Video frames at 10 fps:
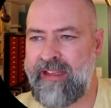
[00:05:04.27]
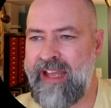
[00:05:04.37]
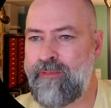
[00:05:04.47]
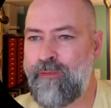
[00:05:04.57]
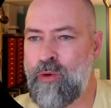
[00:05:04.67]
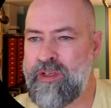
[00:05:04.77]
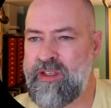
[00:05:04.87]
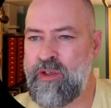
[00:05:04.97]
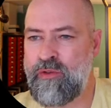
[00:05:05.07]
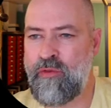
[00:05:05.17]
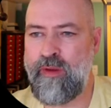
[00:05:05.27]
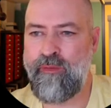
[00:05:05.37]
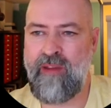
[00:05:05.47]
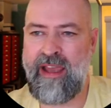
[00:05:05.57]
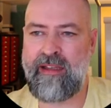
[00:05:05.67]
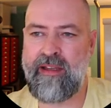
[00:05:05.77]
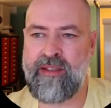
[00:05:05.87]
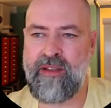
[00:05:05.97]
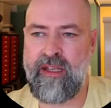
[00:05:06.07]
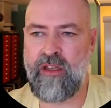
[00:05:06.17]
then that forces you to reflect
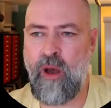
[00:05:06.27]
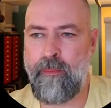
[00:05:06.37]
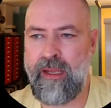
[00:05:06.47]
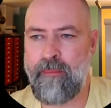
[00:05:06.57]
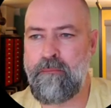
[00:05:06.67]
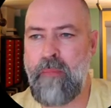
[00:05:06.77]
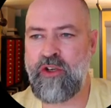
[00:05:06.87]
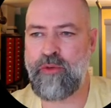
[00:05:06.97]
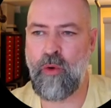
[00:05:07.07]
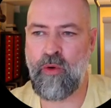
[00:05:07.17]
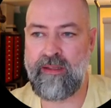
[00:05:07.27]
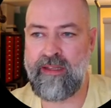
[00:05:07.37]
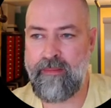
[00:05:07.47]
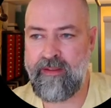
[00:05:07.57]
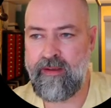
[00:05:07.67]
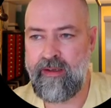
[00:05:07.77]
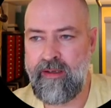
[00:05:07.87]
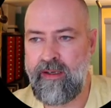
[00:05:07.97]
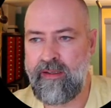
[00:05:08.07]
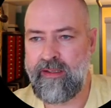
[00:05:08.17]
and study a topic much more in depth
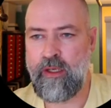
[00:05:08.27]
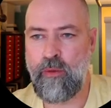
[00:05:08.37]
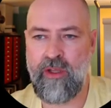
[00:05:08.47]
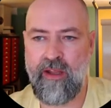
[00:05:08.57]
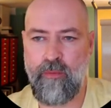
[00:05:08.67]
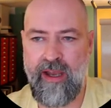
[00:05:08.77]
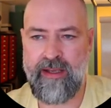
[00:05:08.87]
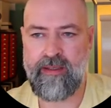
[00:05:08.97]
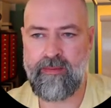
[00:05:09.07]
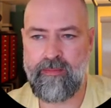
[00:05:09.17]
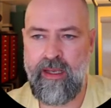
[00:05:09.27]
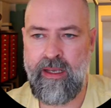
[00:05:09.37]
than you would otherwise.